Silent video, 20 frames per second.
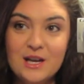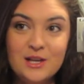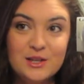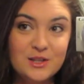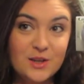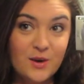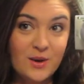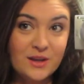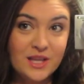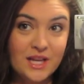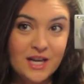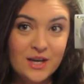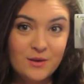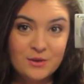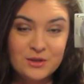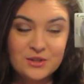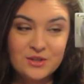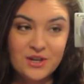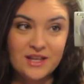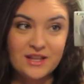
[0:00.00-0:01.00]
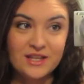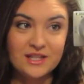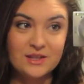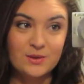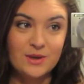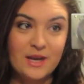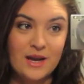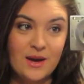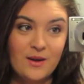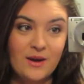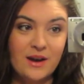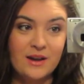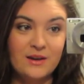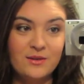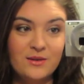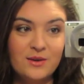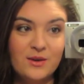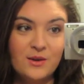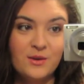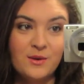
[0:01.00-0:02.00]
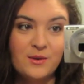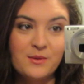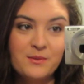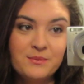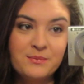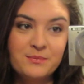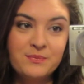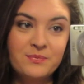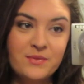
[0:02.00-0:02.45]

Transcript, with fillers: So I thought I would try this one out. I don't know